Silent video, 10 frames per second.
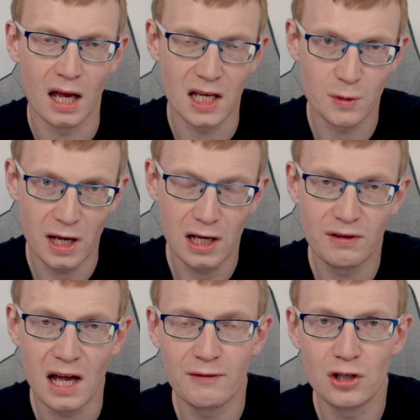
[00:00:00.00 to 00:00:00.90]
As well, if
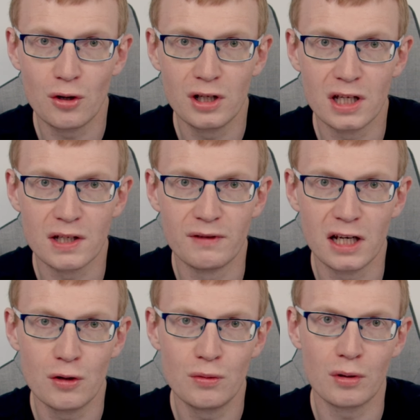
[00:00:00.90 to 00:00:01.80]
you have enjoyed this
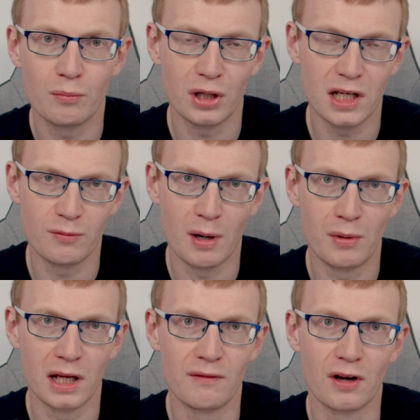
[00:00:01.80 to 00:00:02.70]
video, please
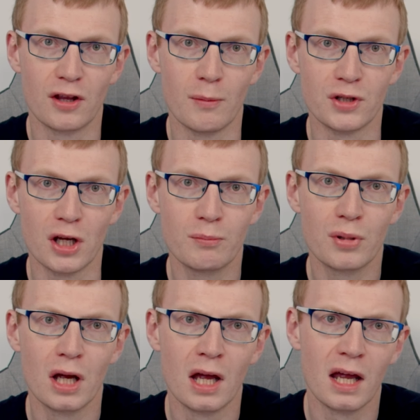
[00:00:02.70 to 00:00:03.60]
remember to give it a thumbs
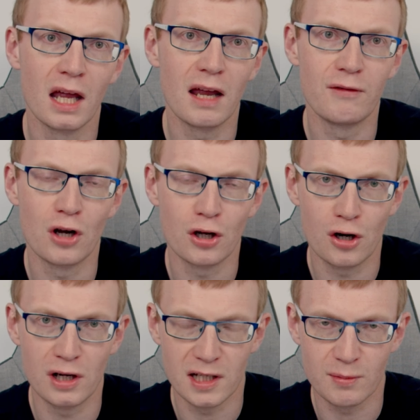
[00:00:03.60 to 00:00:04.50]
up. If you're not
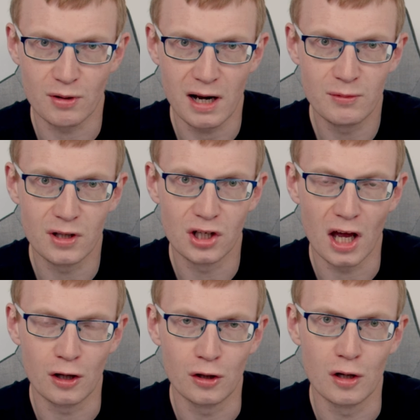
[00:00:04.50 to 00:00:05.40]
currently subscribed to the
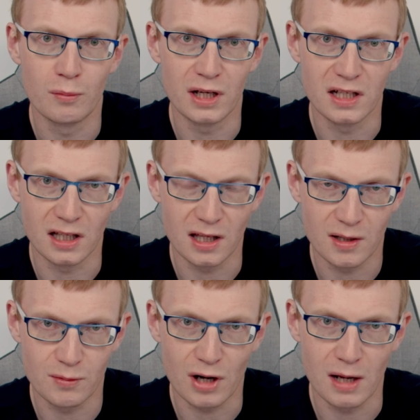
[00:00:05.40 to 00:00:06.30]
channel, please hit the
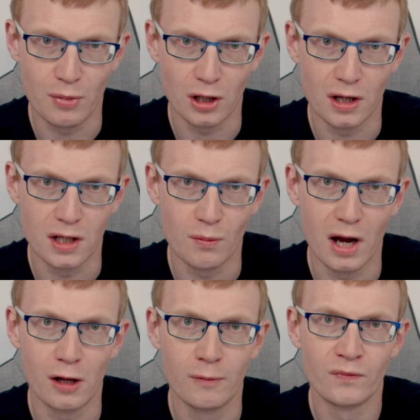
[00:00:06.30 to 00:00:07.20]
subscribe button as
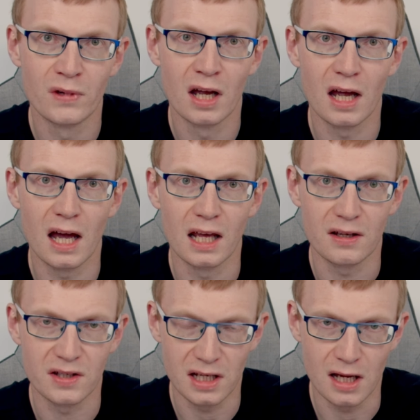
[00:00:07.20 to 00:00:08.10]
well. And
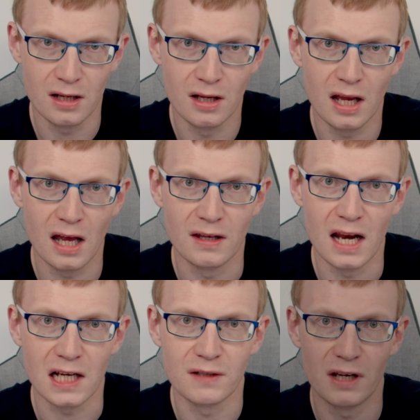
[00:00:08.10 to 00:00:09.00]
I'll see you in the next